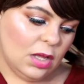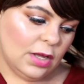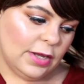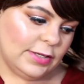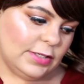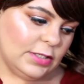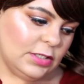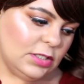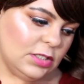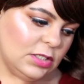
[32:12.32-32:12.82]
I
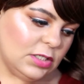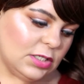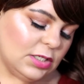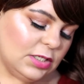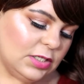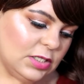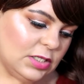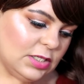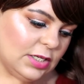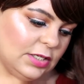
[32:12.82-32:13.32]
didn't use
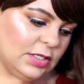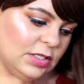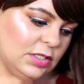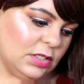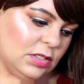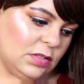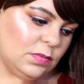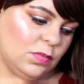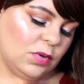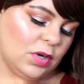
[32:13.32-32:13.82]
any
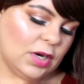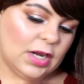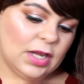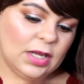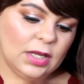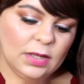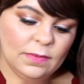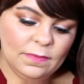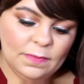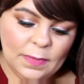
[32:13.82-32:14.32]
satin
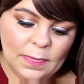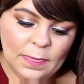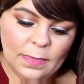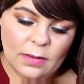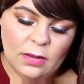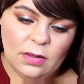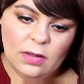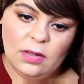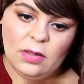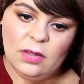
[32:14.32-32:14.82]
spray
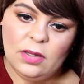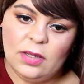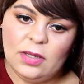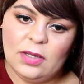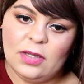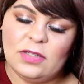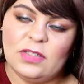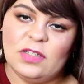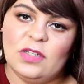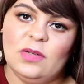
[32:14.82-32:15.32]

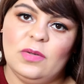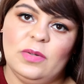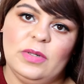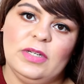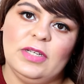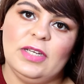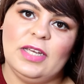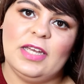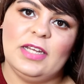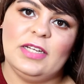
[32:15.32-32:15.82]
because I don't
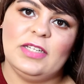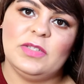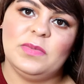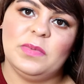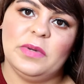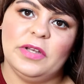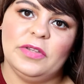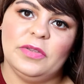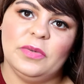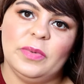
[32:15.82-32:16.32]
want to get any
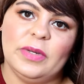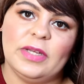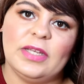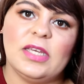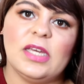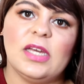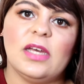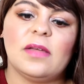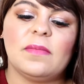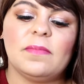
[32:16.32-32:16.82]
spray on the wig
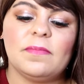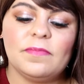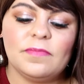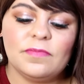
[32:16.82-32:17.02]
yet.